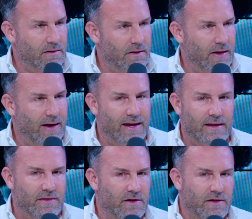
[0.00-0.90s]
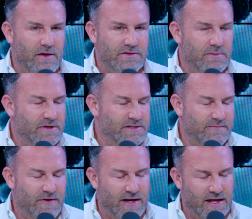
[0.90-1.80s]
Now, I, there, there's going to be some
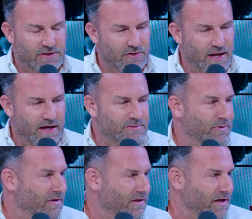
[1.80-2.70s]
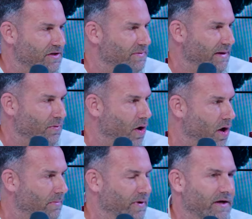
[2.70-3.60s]
financial expert that tells me I'm
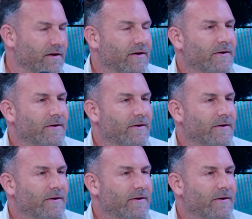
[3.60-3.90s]
wrong, but